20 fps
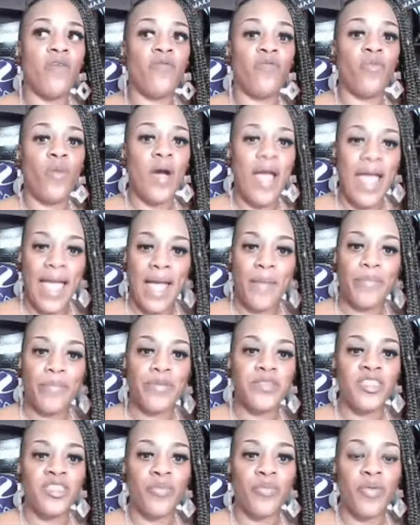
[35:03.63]
of what
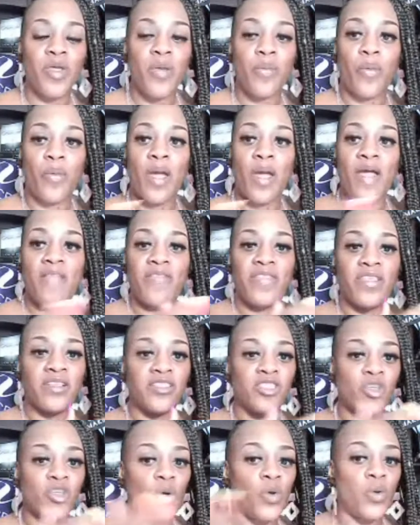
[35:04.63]
happened to people and
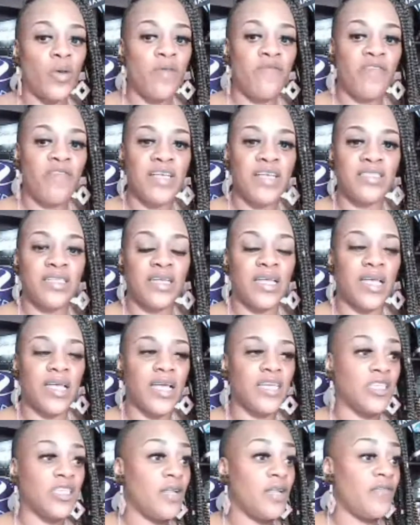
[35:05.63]
the total
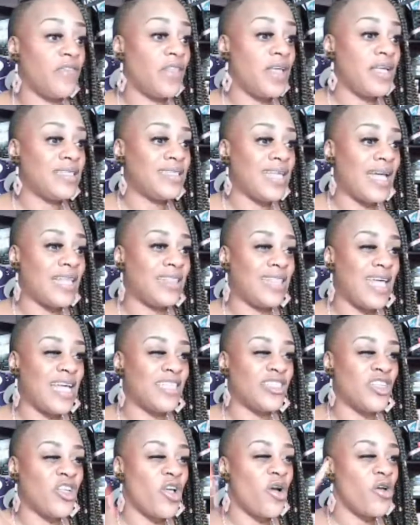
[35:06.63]
investigation and things like that.
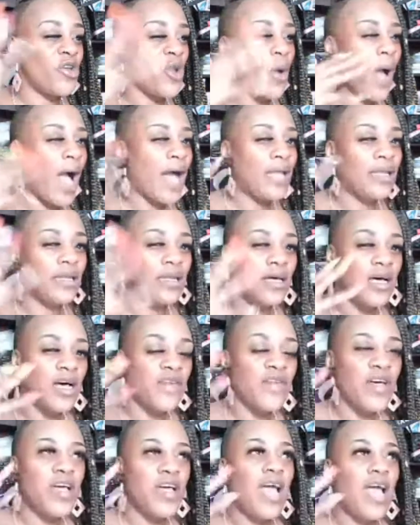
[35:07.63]
So y'all know I
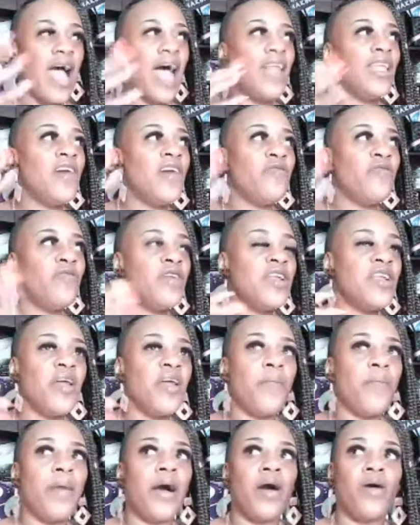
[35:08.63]
love reading
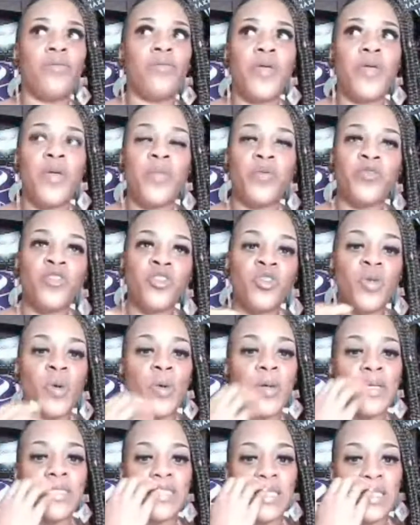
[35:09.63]
about people's
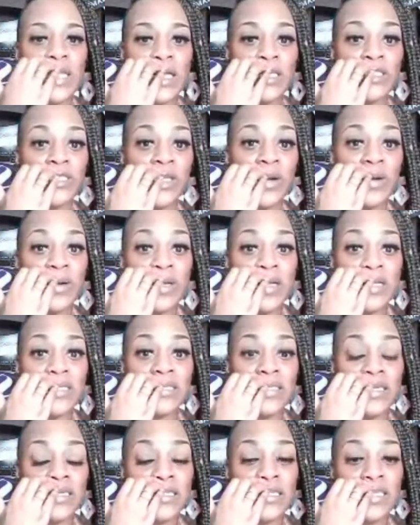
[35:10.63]
stories and their journeys
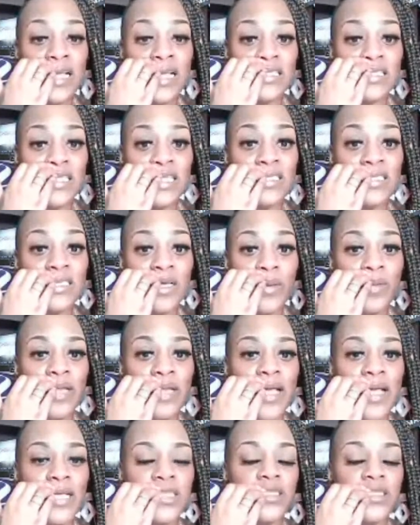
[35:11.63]
and things that took
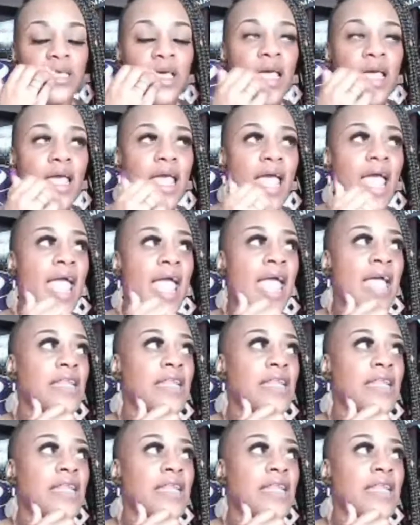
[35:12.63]
place. And